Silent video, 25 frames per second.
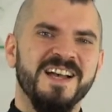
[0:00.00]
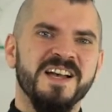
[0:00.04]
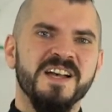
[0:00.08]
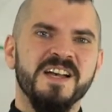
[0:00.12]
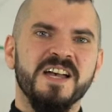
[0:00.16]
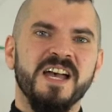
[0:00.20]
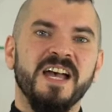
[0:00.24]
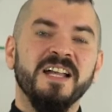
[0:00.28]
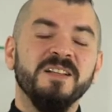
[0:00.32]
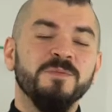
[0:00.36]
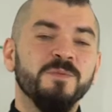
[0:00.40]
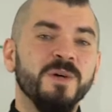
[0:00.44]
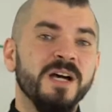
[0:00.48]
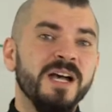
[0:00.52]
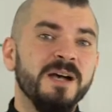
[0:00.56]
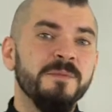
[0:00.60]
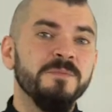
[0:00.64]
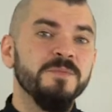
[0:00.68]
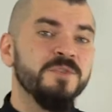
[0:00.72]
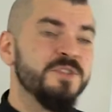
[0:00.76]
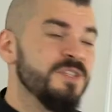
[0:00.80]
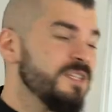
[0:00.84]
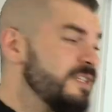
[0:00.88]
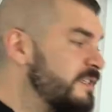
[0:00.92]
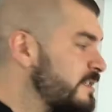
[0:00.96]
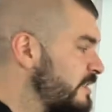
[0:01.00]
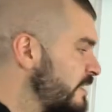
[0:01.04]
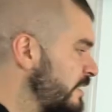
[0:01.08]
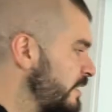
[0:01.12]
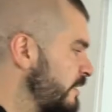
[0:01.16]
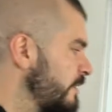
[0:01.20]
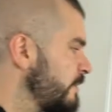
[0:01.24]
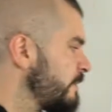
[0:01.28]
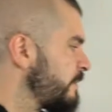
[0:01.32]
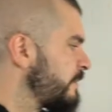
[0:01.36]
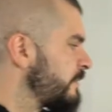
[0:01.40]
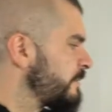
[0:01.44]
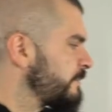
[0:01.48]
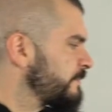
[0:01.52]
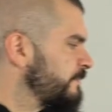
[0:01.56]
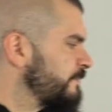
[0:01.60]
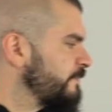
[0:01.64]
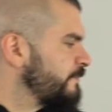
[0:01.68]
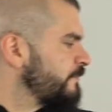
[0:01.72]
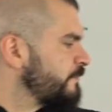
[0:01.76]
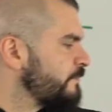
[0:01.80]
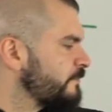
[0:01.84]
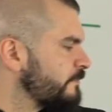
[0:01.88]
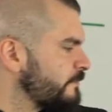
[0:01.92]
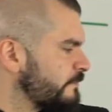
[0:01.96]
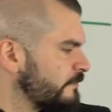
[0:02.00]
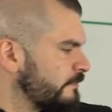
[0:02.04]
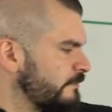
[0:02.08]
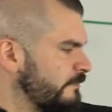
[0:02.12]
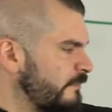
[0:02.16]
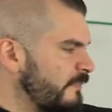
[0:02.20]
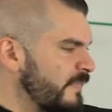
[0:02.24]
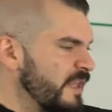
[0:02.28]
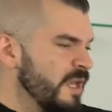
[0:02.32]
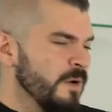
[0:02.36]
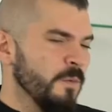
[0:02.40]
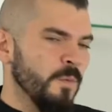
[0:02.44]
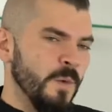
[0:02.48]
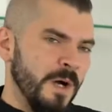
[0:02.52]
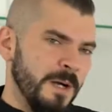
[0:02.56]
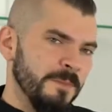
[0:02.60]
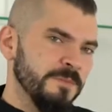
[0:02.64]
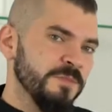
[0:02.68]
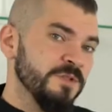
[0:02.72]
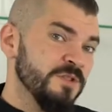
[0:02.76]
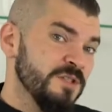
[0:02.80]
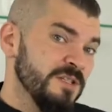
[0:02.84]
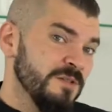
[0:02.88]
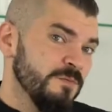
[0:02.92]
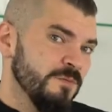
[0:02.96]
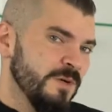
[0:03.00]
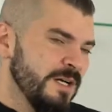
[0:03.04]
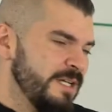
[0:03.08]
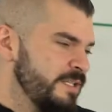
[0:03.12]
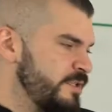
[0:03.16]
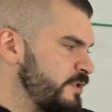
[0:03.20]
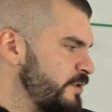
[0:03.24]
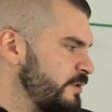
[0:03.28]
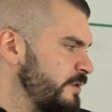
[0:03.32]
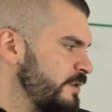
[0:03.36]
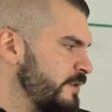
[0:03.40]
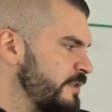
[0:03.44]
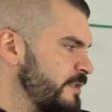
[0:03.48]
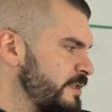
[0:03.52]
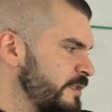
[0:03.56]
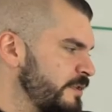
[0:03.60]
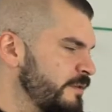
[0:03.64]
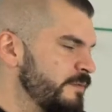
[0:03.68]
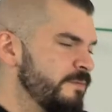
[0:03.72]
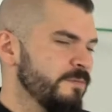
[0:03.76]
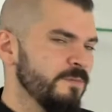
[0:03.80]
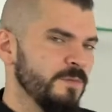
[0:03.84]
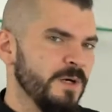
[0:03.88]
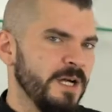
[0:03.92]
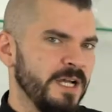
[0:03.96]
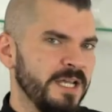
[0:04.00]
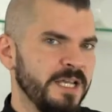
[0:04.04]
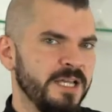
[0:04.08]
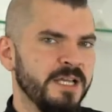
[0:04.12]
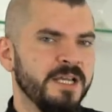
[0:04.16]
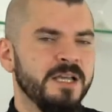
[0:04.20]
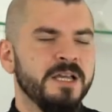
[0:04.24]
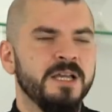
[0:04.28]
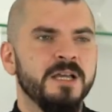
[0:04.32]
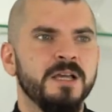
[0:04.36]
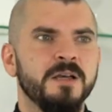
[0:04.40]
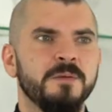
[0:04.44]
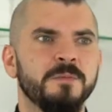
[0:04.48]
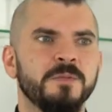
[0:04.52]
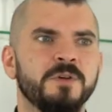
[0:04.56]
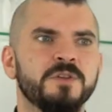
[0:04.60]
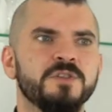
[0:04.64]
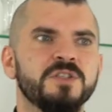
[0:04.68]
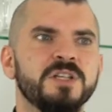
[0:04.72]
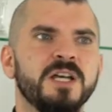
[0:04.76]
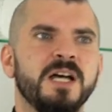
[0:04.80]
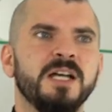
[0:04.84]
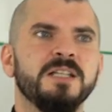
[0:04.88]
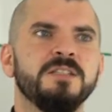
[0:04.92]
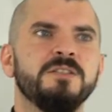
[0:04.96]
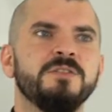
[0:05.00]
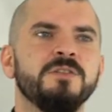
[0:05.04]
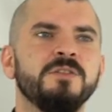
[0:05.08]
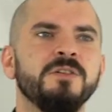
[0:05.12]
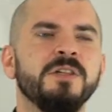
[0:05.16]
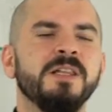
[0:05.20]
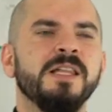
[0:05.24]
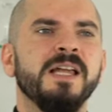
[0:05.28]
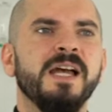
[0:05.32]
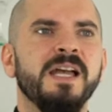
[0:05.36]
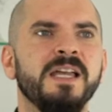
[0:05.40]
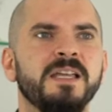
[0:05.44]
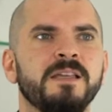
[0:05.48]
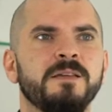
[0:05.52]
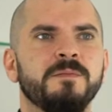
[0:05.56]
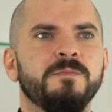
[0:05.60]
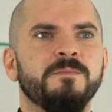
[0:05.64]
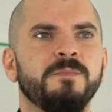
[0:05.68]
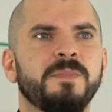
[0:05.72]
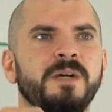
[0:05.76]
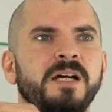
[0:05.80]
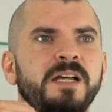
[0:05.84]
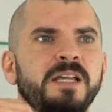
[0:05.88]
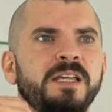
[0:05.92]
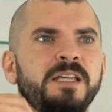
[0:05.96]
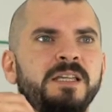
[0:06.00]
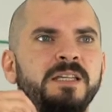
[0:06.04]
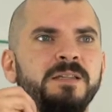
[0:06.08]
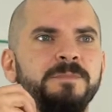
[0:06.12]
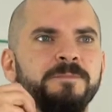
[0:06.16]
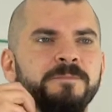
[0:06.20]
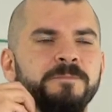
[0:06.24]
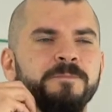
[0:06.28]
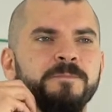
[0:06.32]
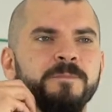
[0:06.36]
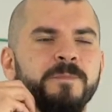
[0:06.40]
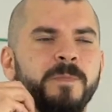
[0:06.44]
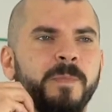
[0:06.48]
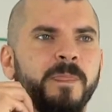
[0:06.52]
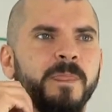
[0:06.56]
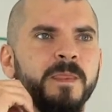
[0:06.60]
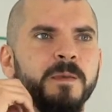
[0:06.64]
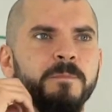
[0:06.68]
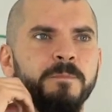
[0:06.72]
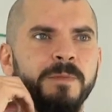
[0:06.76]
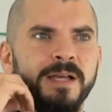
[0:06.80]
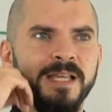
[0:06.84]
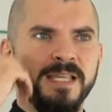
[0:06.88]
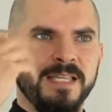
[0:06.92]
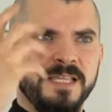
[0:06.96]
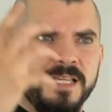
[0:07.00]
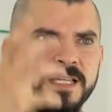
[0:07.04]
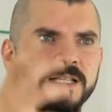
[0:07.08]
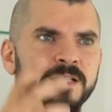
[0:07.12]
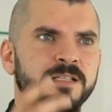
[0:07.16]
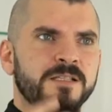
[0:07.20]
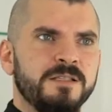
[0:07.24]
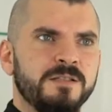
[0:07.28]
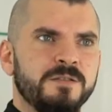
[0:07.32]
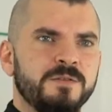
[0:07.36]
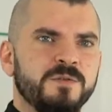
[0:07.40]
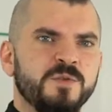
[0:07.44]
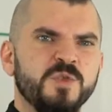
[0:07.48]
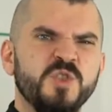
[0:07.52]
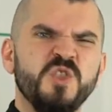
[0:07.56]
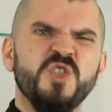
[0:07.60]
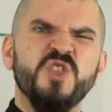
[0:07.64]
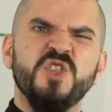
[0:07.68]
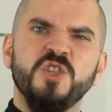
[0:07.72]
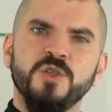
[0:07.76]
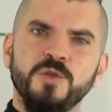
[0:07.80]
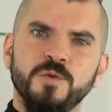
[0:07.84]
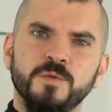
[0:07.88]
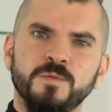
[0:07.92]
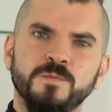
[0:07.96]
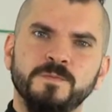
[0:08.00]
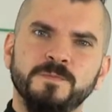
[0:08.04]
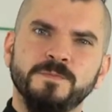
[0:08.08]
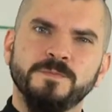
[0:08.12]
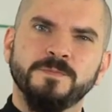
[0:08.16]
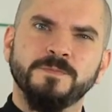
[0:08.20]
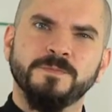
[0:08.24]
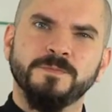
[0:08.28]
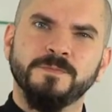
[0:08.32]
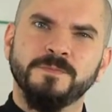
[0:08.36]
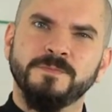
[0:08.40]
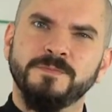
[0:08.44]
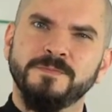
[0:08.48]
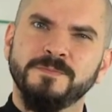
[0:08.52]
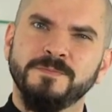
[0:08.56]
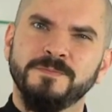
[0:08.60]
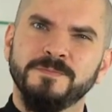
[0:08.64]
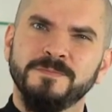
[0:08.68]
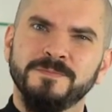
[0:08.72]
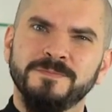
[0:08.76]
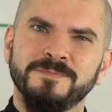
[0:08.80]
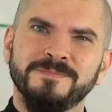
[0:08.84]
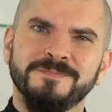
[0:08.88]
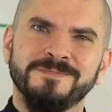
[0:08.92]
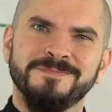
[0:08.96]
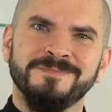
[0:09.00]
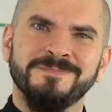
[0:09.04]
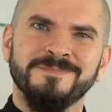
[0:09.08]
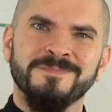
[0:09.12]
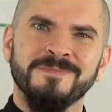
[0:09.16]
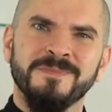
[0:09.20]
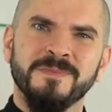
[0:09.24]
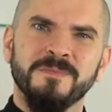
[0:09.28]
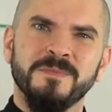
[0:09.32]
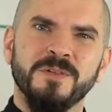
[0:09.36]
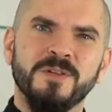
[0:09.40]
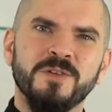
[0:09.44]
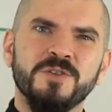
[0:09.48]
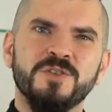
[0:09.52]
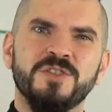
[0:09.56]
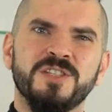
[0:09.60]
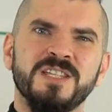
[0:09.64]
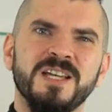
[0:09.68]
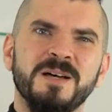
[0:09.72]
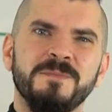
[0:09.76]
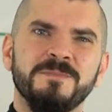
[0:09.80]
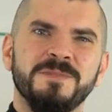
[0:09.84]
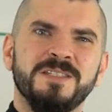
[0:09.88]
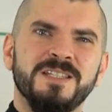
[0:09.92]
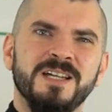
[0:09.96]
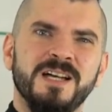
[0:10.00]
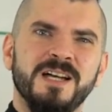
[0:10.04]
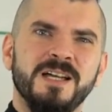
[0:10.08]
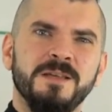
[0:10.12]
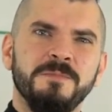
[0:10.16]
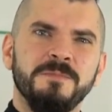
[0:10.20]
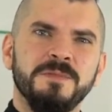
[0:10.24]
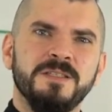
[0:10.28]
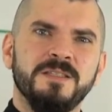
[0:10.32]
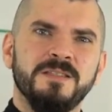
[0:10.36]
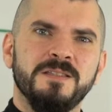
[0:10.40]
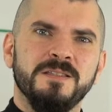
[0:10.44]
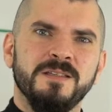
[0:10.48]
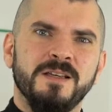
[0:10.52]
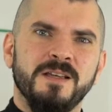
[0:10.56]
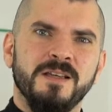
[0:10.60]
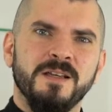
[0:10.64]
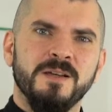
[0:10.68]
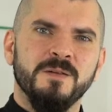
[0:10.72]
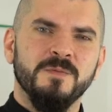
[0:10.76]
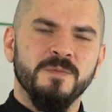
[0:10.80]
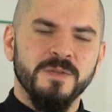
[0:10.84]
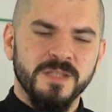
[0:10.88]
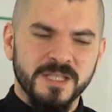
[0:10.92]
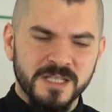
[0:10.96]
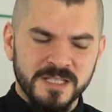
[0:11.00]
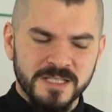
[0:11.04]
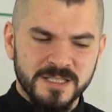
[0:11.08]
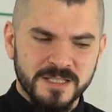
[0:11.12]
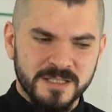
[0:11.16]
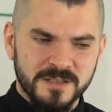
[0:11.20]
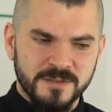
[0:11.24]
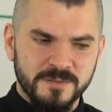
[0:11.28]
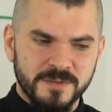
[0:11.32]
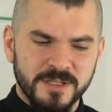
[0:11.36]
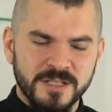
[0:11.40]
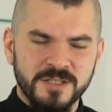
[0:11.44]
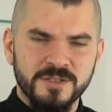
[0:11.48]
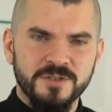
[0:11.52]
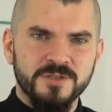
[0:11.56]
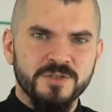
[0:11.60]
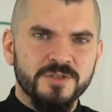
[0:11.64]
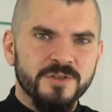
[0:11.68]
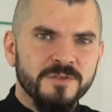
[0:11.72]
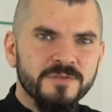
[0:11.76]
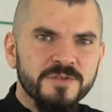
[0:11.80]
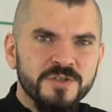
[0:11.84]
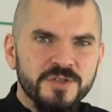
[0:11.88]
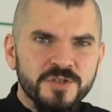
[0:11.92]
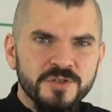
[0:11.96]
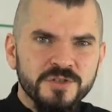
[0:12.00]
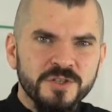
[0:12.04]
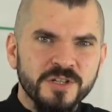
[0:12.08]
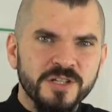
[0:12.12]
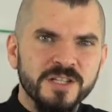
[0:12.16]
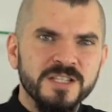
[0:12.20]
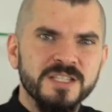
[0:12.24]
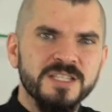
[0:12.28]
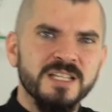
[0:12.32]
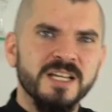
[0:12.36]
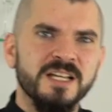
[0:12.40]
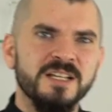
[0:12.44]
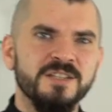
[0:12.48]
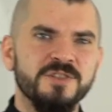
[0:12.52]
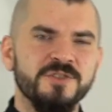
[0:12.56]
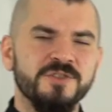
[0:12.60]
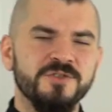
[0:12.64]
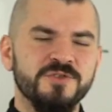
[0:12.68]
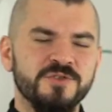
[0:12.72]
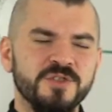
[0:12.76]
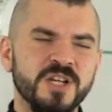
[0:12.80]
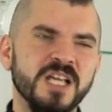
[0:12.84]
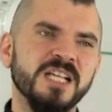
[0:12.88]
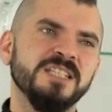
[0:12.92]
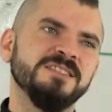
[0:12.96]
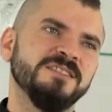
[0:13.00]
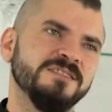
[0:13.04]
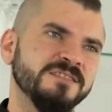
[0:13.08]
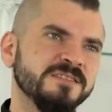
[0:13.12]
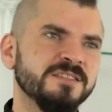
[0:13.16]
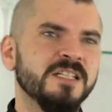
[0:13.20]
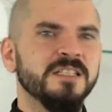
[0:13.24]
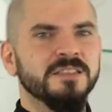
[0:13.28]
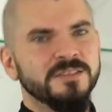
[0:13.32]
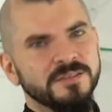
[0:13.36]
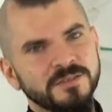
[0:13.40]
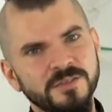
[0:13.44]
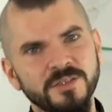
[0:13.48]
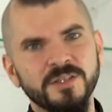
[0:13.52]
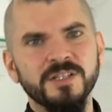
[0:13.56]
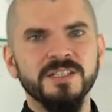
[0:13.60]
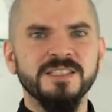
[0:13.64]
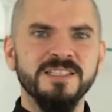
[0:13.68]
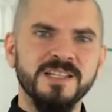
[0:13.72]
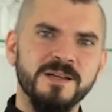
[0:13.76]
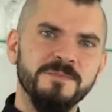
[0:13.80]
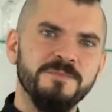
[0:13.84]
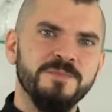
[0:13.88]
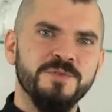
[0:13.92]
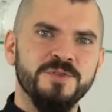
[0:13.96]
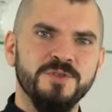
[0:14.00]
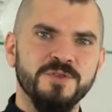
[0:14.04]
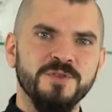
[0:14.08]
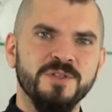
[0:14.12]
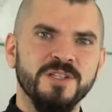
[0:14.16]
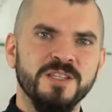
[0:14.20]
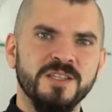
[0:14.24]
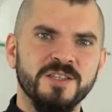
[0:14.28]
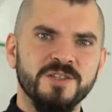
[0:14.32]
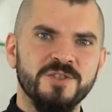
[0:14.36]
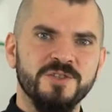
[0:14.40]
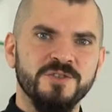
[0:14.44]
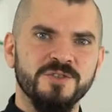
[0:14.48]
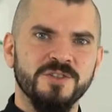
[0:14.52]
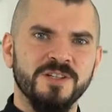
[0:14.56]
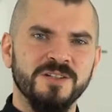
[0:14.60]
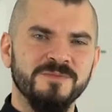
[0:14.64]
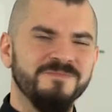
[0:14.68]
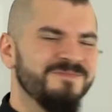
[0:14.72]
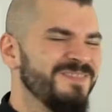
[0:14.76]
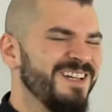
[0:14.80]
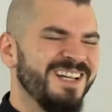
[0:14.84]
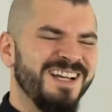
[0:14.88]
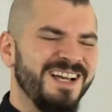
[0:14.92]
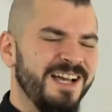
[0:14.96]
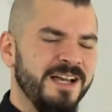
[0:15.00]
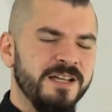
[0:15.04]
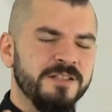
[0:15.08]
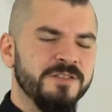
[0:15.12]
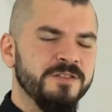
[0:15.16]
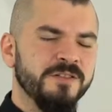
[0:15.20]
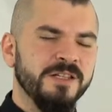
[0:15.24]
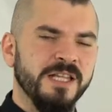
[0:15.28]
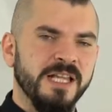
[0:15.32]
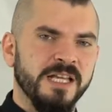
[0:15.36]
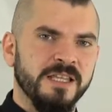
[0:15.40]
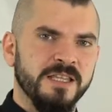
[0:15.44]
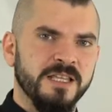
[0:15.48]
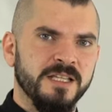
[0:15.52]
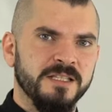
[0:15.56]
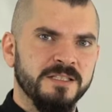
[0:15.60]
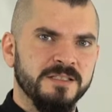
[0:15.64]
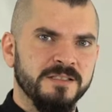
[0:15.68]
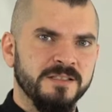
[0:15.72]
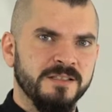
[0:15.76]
And why I'm using syrup? I'm using white sugar syrup. Why? Because I don't like my guests to chew. Because sometimes when there's residues of sugar inside your drink, you end up chewing the sugar. I don't like that.